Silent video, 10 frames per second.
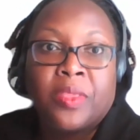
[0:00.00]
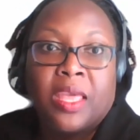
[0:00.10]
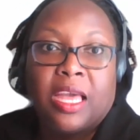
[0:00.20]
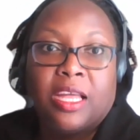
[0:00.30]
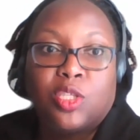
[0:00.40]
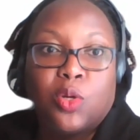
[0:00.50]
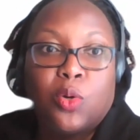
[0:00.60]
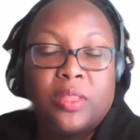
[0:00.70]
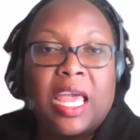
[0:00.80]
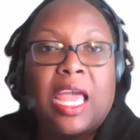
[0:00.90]
And
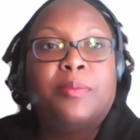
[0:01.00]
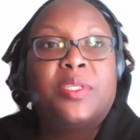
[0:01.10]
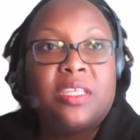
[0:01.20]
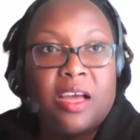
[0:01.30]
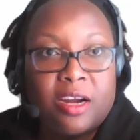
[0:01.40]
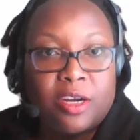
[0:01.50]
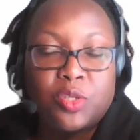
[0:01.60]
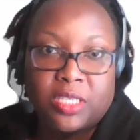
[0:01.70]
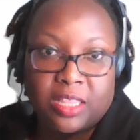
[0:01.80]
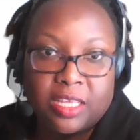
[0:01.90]
so the MCR
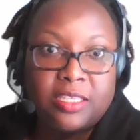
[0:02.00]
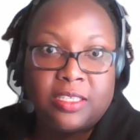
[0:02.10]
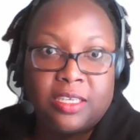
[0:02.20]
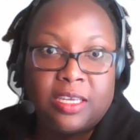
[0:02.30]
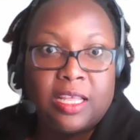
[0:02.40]
2030,